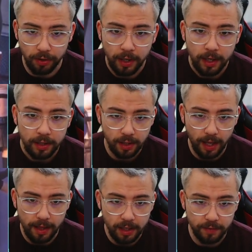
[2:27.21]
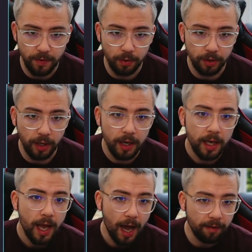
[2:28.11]
one, select this folder,
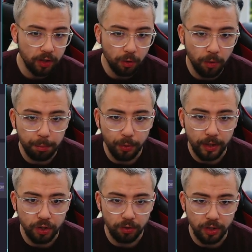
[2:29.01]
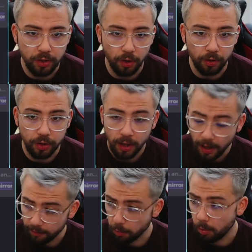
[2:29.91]
have a look what plugins are installed.
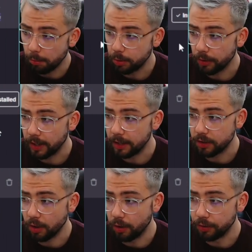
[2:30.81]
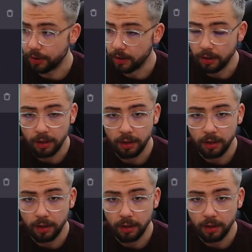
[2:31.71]
I've got one plugin installed.